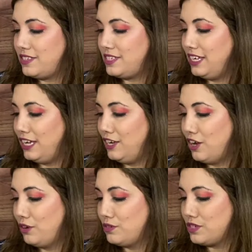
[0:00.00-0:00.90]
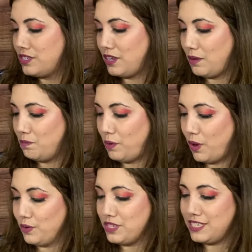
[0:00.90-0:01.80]
sticky notes and
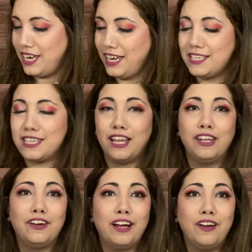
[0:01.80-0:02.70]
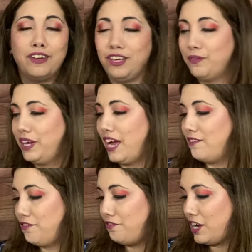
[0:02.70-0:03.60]
post-its. Look how cute. We have
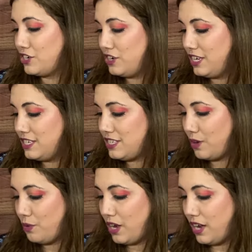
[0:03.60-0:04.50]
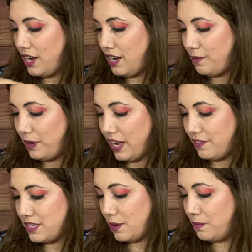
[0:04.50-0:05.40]
a fashionista one, and we
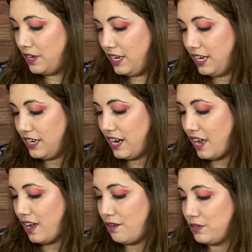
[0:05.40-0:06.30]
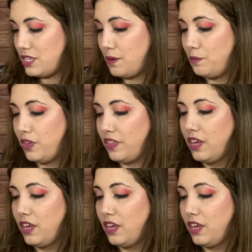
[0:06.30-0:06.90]
have some neat now, some with